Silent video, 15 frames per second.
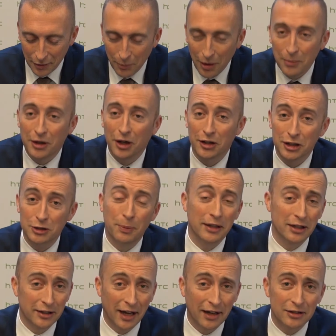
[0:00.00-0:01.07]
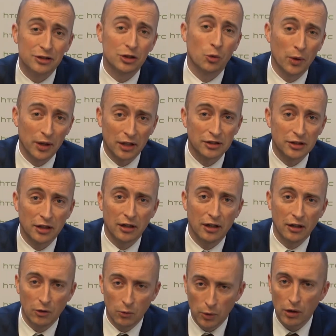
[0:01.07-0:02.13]
maybe an unexpected answer when I
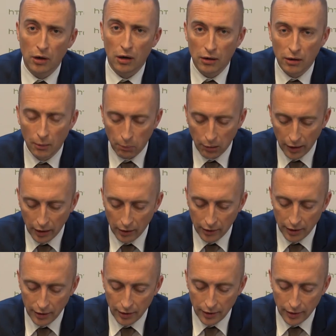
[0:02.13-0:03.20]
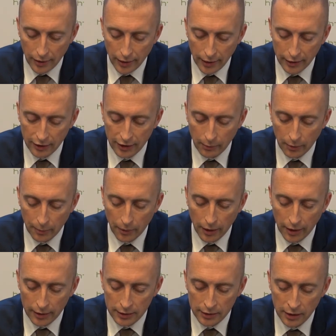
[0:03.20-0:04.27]
say we are a player in the tablet
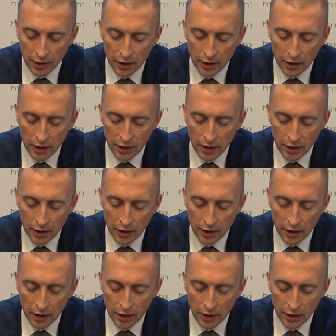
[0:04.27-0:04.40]
market.